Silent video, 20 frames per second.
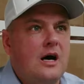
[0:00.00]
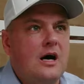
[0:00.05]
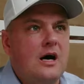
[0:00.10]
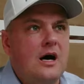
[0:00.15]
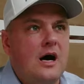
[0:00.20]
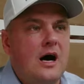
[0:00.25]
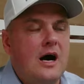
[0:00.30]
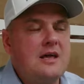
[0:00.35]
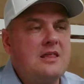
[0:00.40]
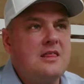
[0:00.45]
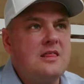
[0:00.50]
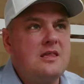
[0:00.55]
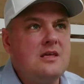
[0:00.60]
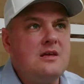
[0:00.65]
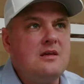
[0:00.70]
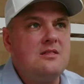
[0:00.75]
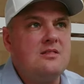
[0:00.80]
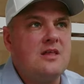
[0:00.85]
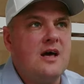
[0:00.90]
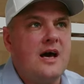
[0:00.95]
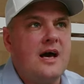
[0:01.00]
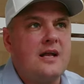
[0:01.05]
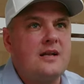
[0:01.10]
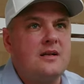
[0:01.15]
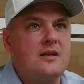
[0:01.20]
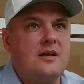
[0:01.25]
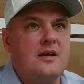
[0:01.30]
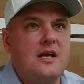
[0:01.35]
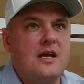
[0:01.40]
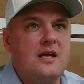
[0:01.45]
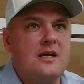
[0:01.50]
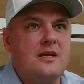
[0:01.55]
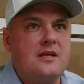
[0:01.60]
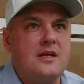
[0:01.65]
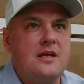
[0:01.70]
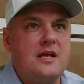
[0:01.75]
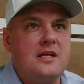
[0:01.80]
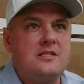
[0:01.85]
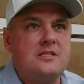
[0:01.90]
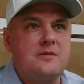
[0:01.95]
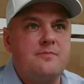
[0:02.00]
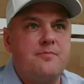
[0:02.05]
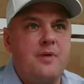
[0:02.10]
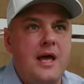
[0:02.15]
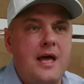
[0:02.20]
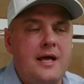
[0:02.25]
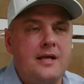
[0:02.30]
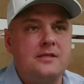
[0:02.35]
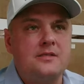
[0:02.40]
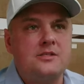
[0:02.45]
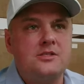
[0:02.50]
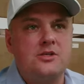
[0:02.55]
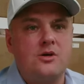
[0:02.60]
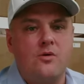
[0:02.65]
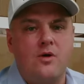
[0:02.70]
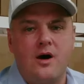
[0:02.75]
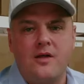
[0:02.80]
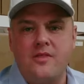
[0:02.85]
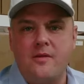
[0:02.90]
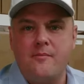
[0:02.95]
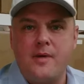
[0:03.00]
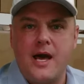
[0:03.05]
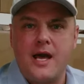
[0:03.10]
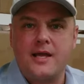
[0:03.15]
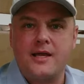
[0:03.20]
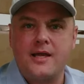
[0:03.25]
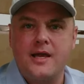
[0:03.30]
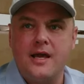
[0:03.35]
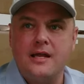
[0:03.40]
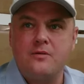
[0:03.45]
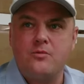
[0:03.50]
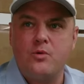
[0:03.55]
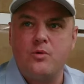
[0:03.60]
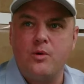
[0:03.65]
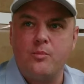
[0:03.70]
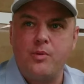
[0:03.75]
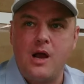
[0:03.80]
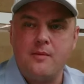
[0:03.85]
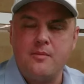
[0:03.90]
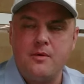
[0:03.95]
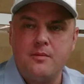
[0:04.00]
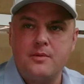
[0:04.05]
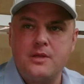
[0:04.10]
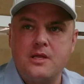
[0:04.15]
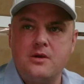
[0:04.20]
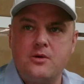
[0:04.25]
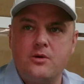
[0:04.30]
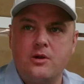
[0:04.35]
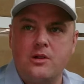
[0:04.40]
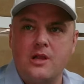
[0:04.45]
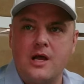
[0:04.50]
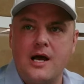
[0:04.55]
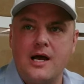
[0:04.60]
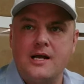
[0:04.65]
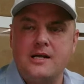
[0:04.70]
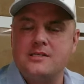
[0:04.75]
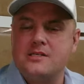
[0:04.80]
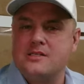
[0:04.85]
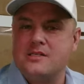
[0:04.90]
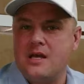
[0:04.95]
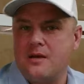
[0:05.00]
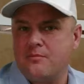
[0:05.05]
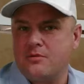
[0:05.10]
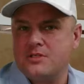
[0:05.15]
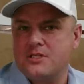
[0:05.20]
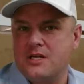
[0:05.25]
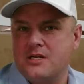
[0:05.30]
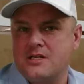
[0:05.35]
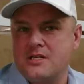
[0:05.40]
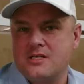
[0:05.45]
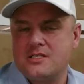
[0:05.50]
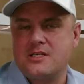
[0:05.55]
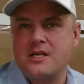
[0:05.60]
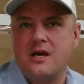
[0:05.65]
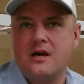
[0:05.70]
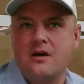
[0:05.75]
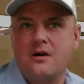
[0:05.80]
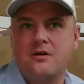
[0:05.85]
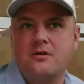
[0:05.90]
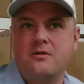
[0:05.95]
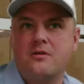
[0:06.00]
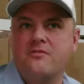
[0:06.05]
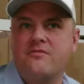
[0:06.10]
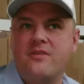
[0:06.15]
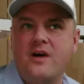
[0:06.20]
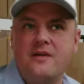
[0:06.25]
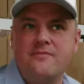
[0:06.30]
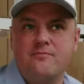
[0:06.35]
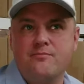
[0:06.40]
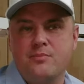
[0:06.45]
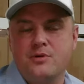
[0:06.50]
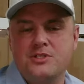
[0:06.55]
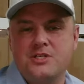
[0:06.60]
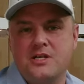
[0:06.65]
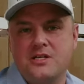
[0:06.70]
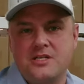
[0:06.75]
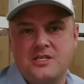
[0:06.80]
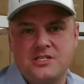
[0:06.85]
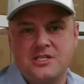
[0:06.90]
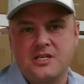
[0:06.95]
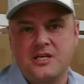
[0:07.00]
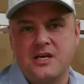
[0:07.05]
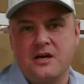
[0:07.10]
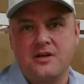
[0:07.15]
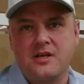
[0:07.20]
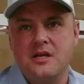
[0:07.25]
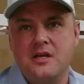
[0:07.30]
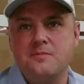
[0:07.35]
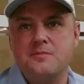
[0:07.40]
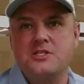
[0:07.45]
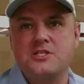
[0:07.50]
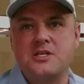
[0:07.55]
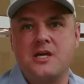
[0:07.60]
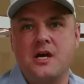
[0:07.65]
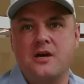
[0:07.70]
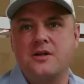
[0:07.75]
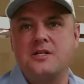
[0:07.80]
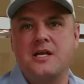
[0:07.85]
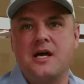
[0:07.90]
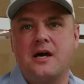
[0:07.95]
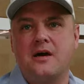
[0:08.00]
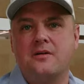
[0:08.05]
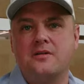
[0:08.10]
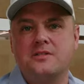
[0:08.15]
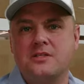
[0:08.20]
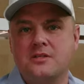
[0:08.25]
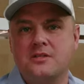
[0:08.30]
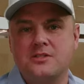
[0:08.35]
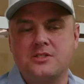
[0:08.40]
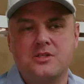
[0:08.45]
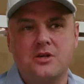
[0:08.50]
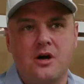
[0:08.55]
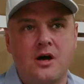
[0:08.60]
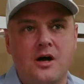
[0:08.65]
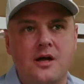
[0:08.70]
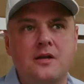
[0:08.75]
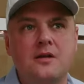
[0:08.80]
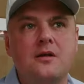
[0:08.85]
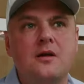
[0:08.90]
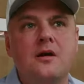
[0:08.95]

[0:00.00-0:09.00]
I think that it depends. So on the back end, we'll probably utilize a 10% discount or a 5% discount and keep discounting down until it's gone.